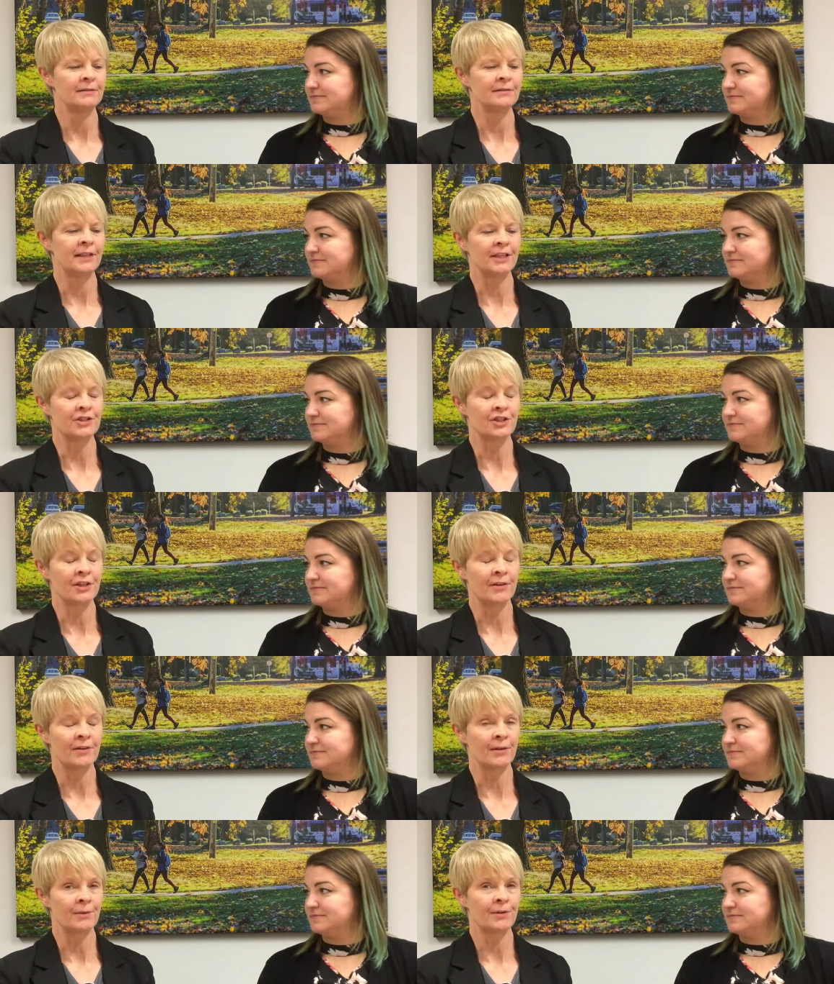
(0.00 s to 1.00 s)
Speaker 1: they can share
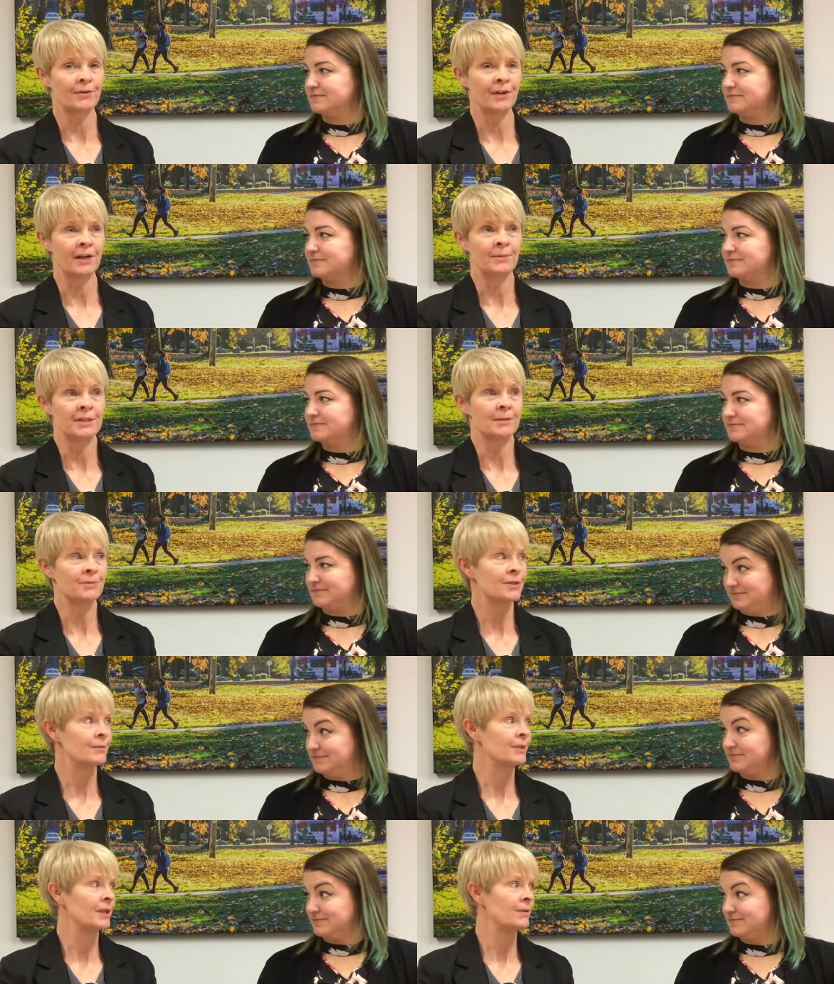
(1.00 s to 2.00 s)
that with their families, I'm
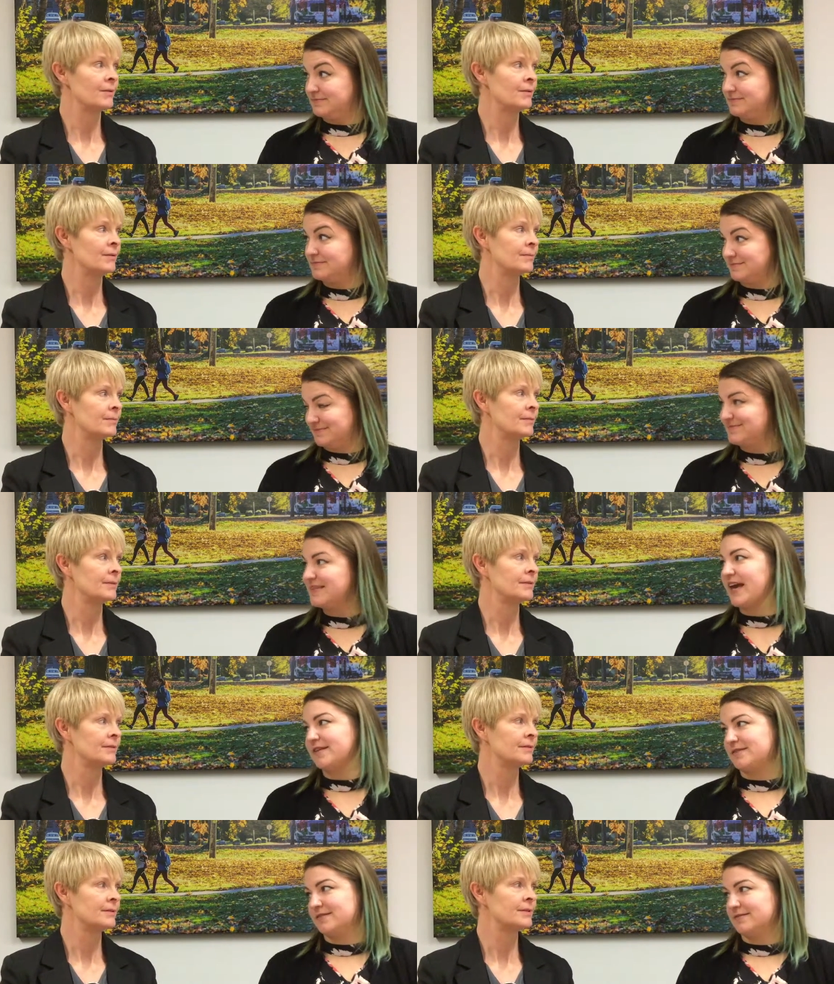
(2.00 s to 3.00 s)
sure, when they go home.
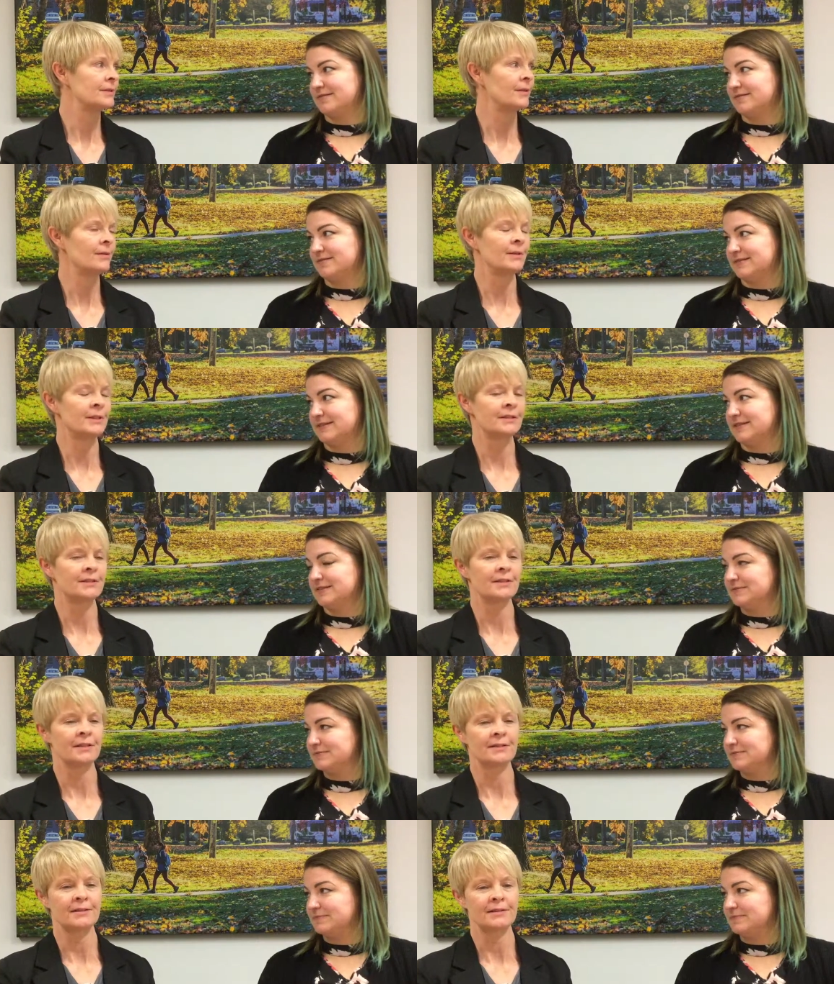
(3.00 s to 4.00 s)
Yes. So it's
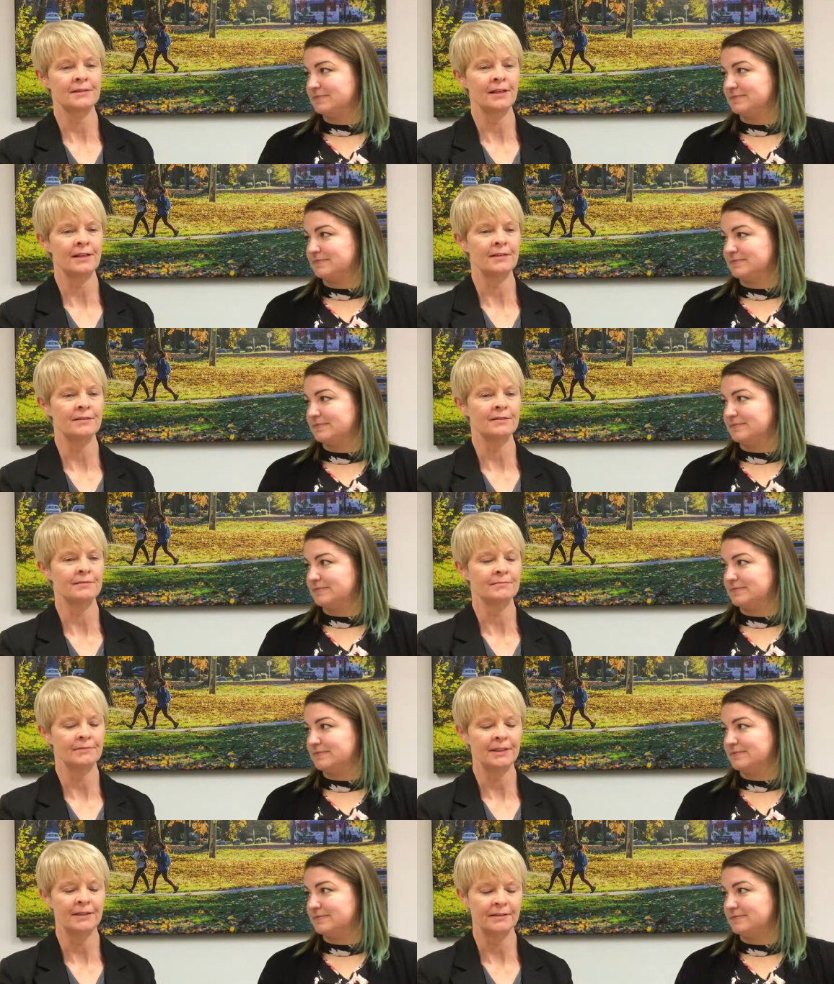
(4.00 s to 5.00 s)
it's got a
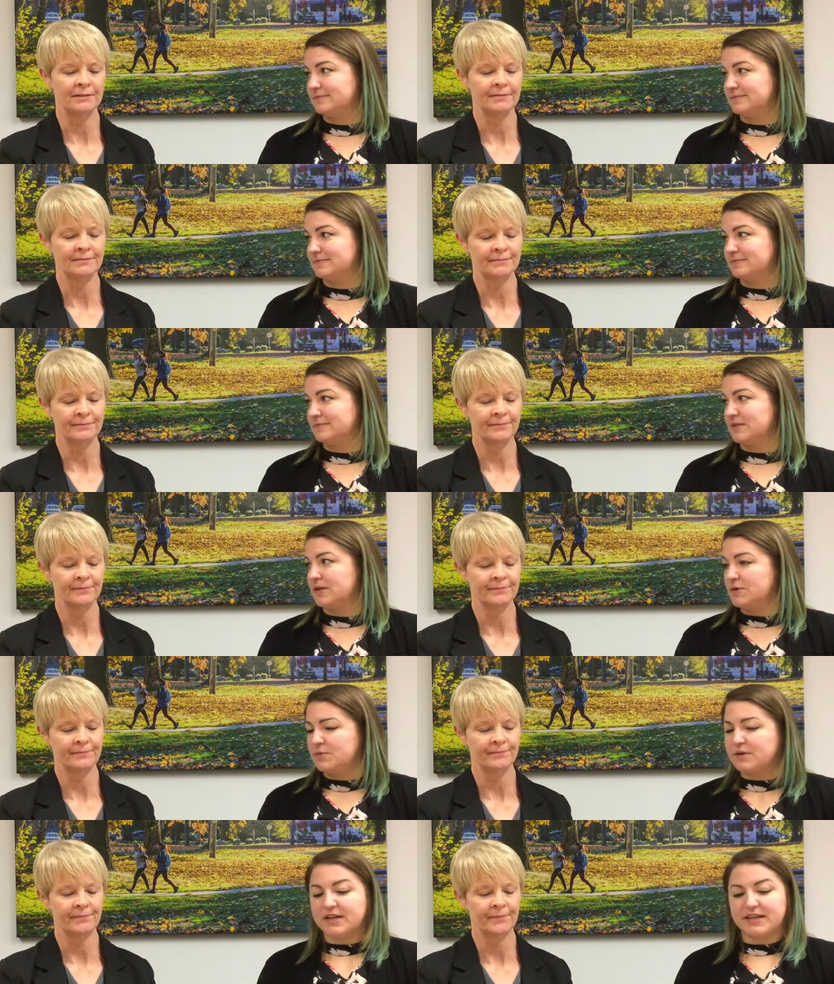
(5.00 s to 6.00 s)
yeah.
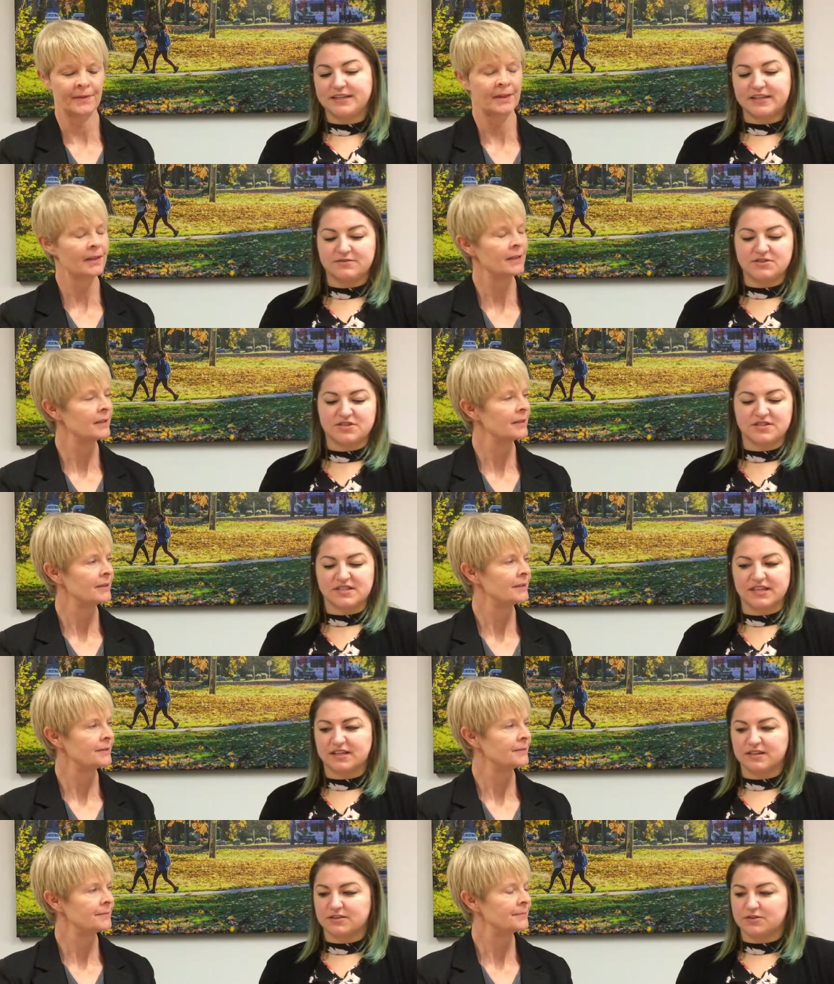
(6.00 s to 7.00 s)
Speaker 2: Well, and even just
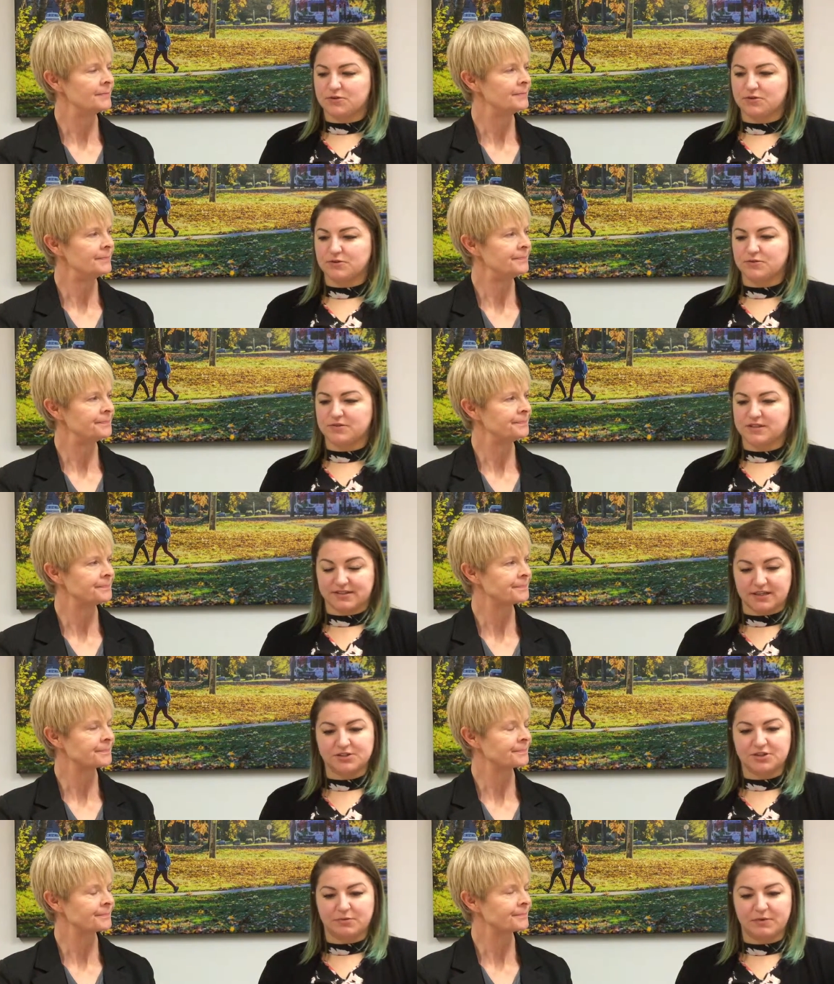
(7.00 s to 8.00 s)
like through
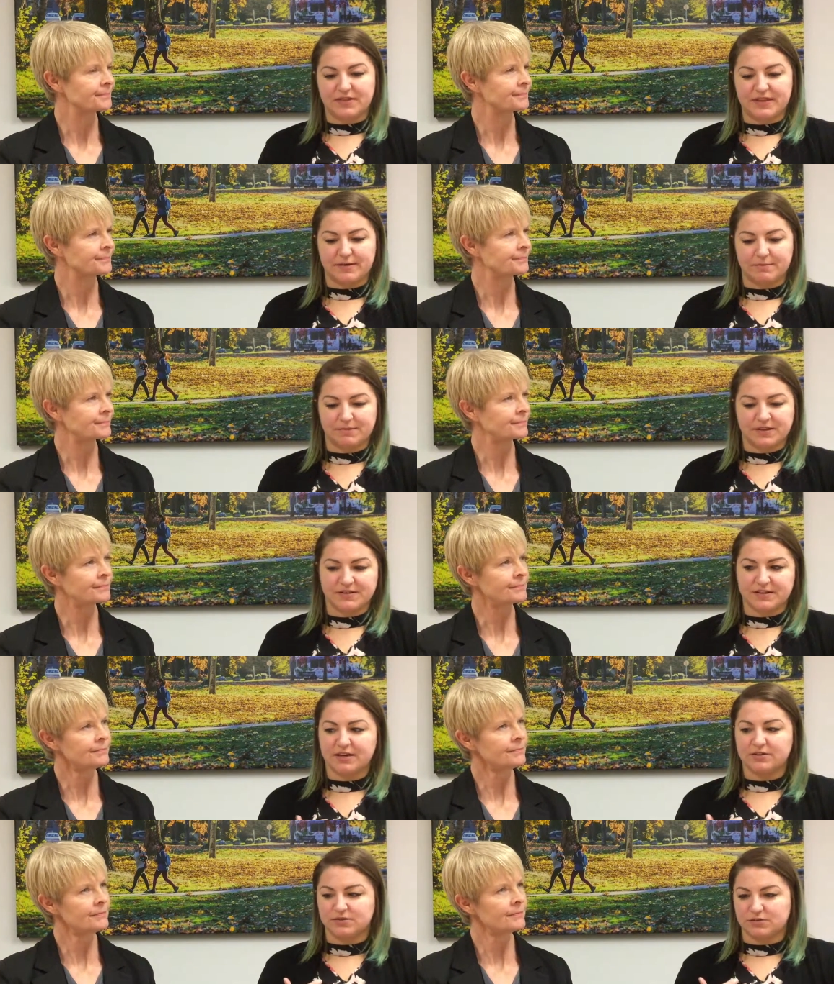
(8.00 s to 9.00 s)
discussion with them, because
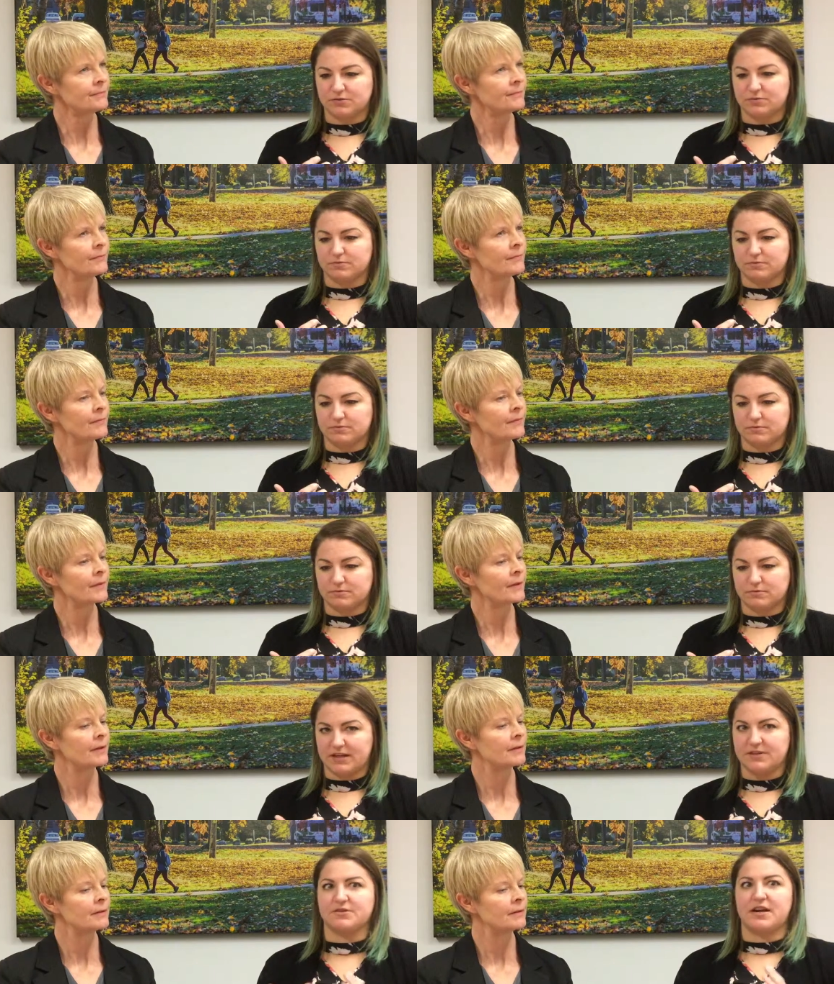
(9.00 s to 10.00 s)
I also
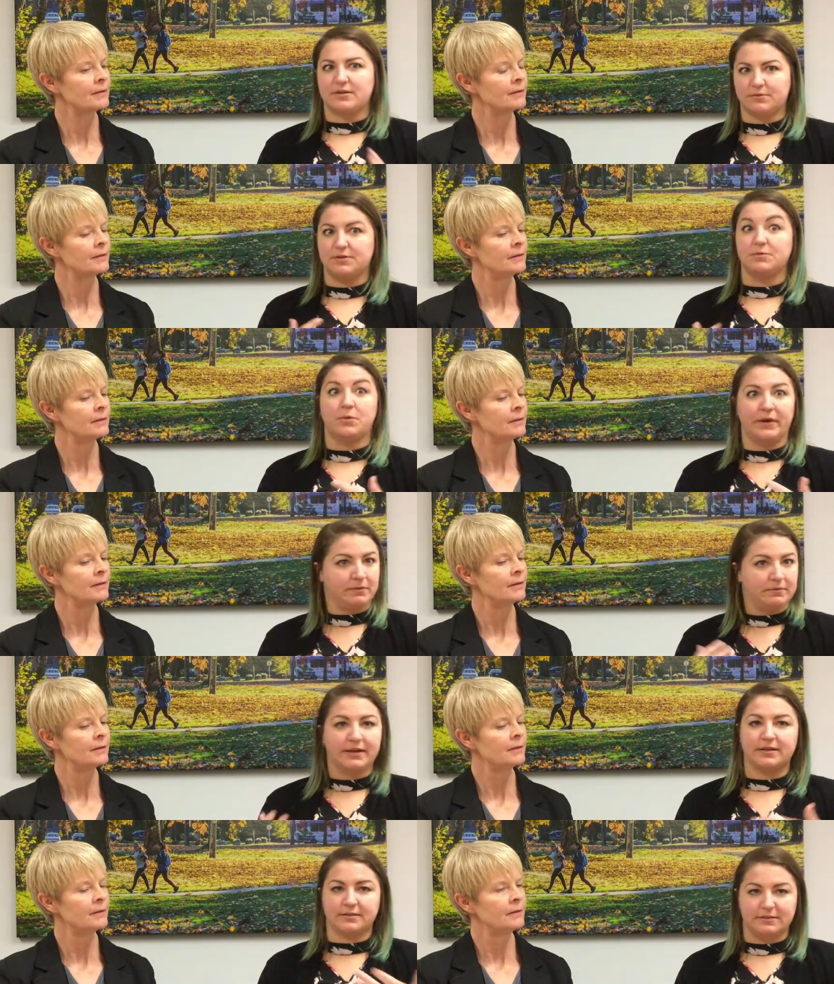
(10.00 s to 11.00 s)
interact with them quite
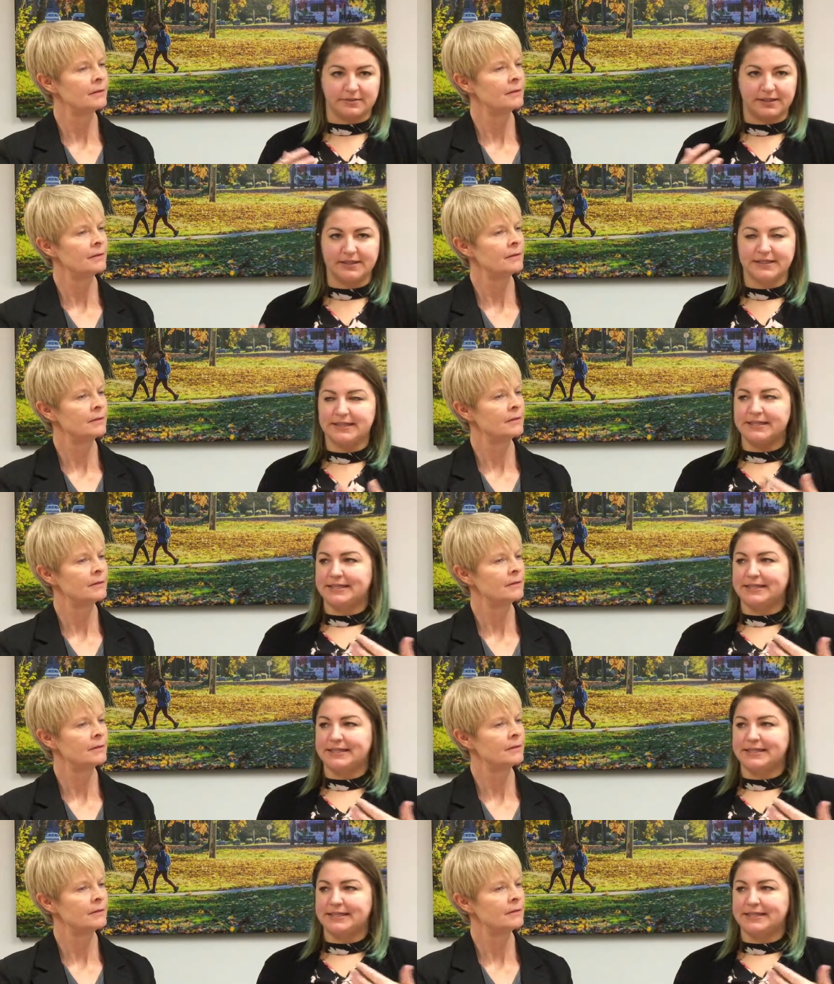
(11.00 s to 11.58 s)
regularly.